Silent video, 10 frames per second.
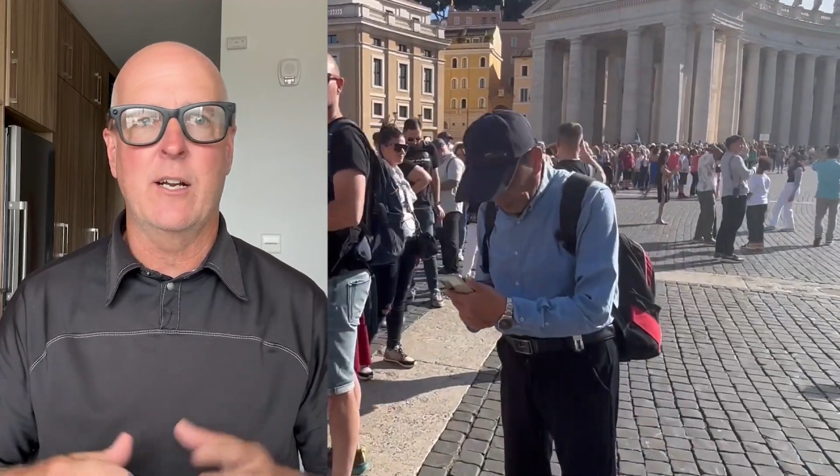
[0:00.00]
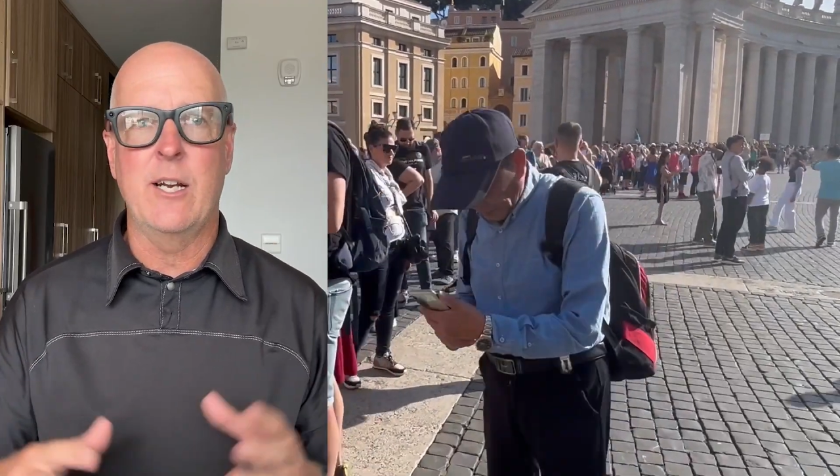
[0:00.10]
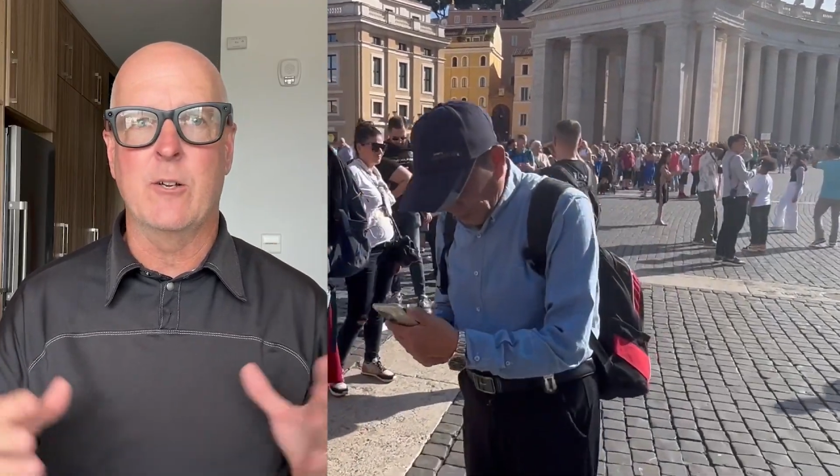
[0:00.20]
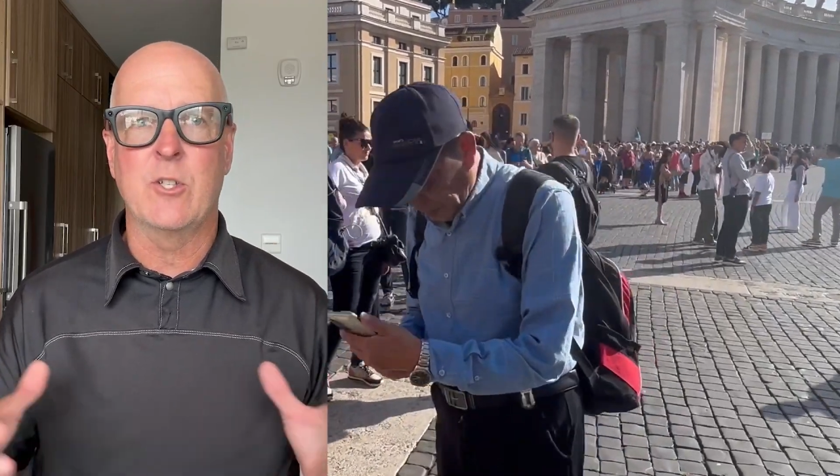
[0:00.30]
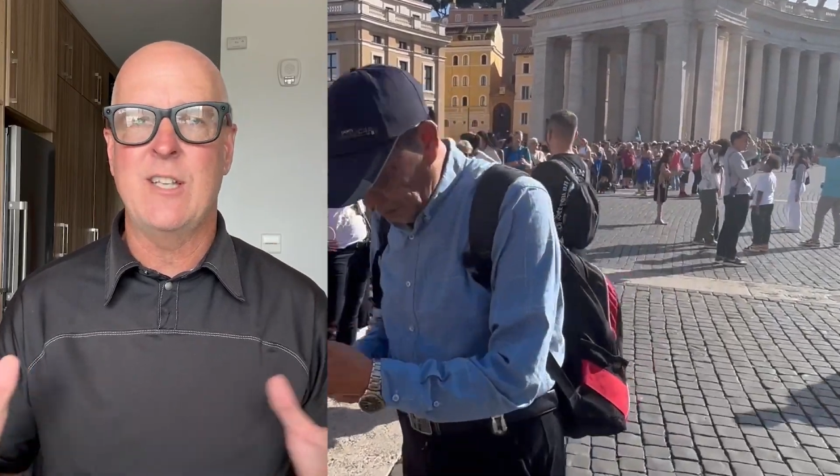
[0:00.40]

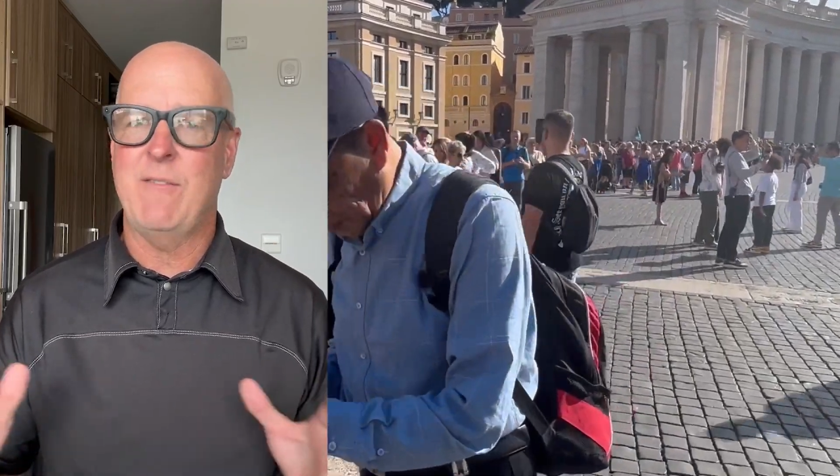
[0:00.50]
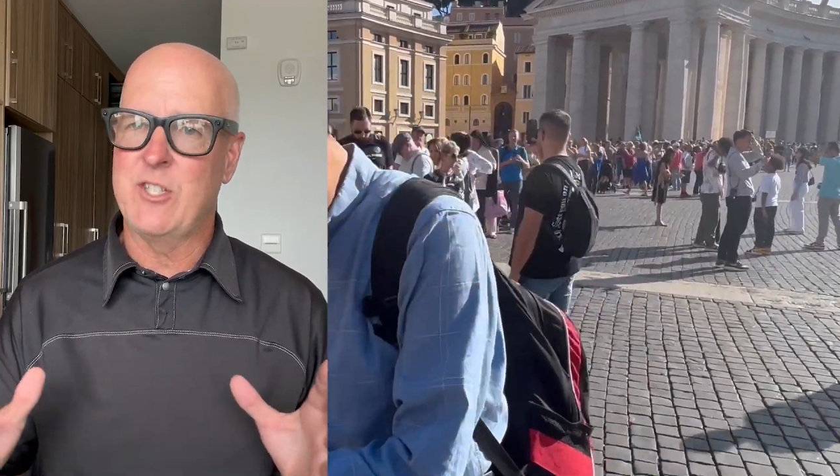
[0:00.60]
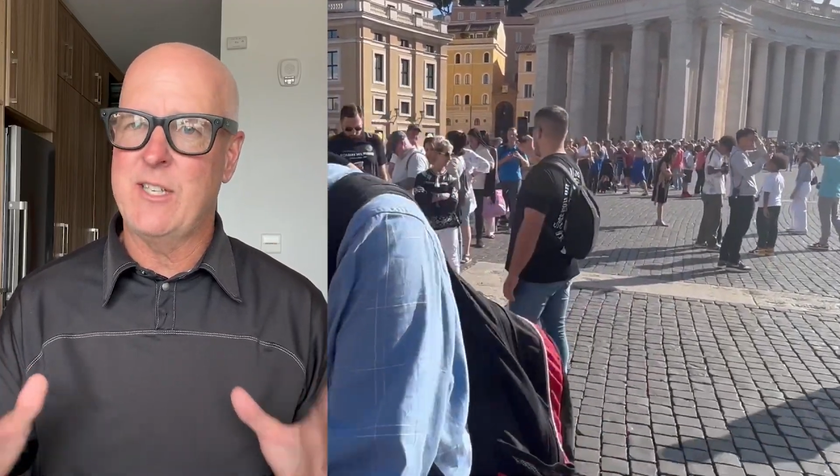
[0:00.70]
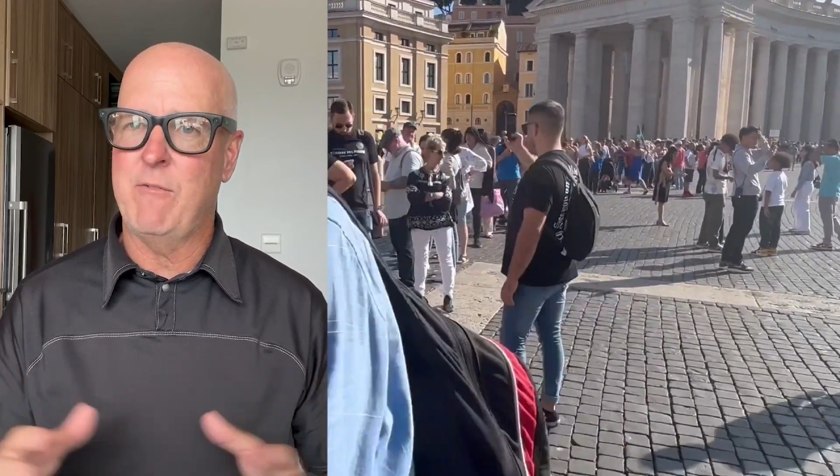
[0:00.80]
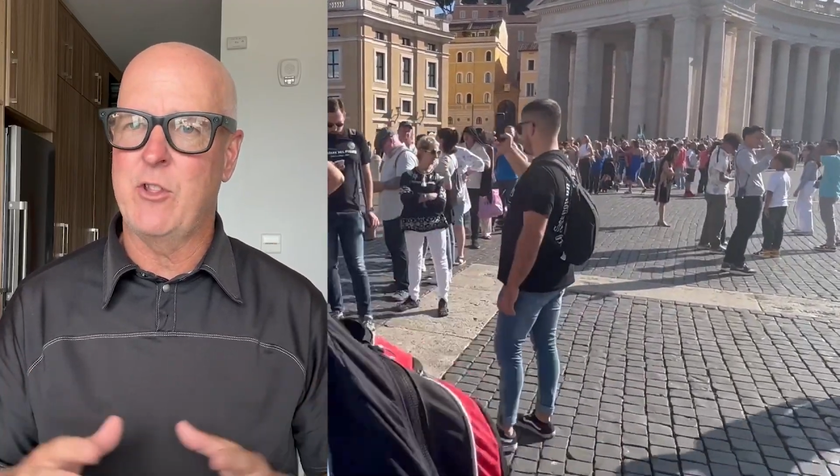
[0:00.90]

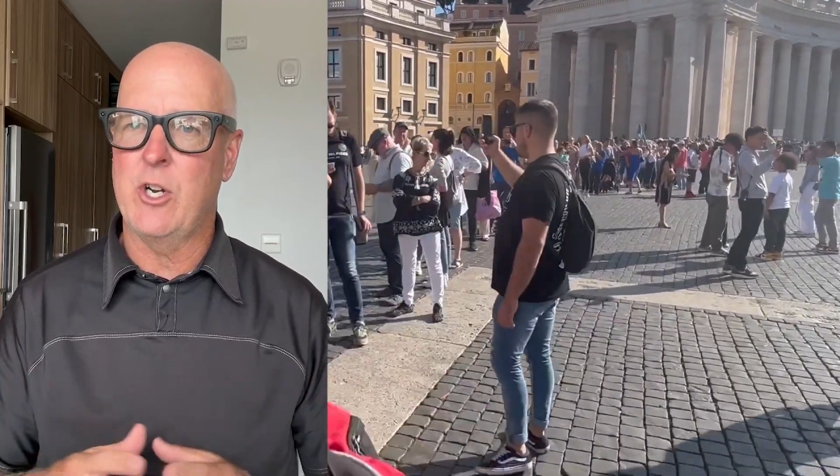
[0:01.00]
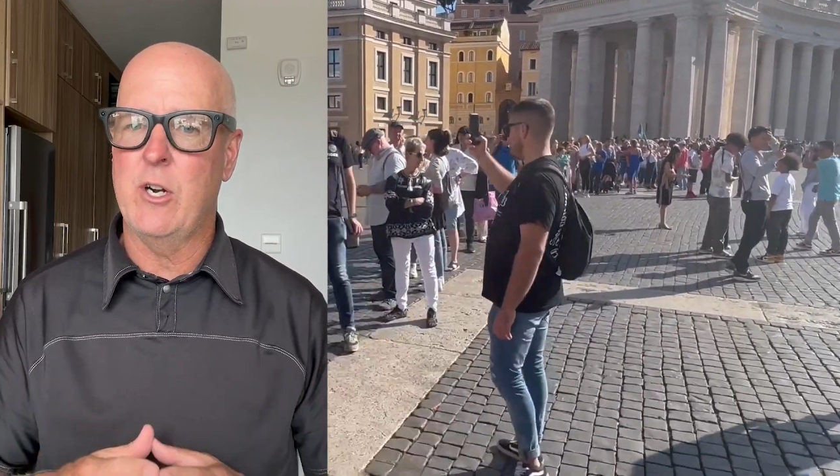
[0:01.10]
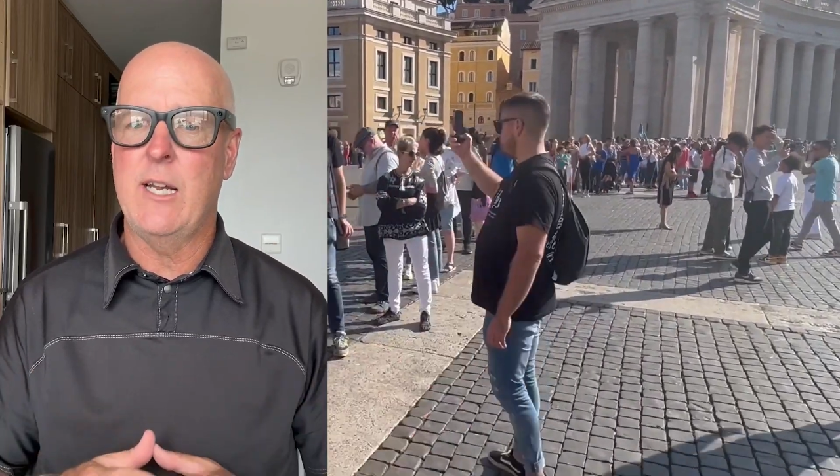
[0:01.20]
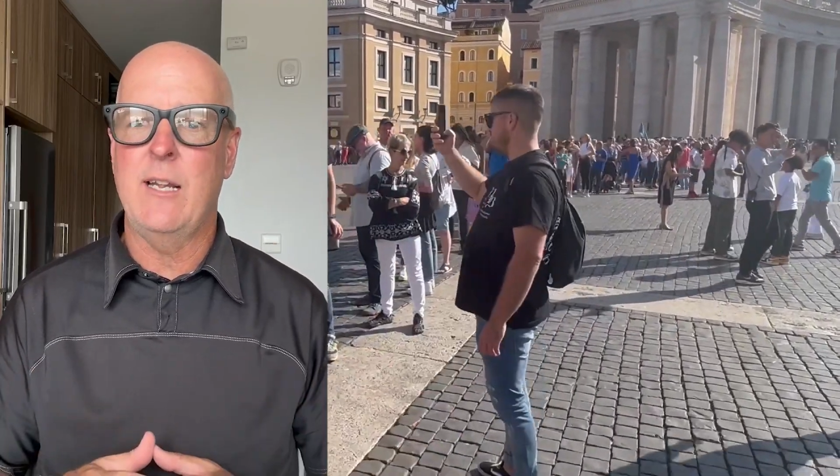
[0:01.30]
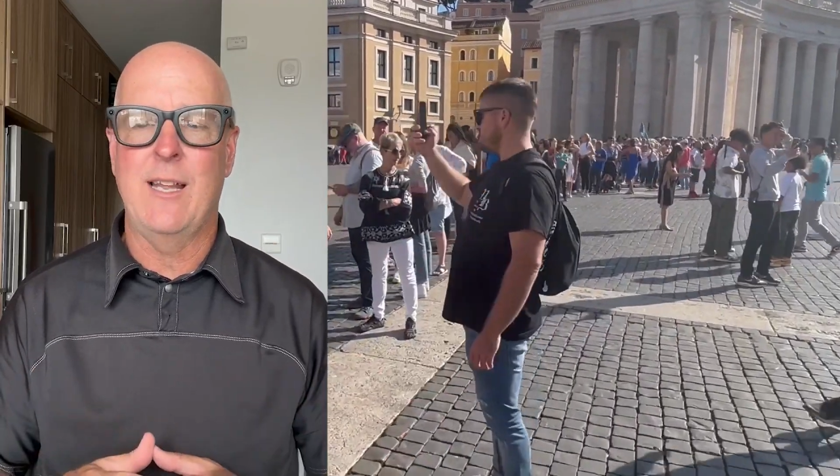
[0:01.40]
7:30,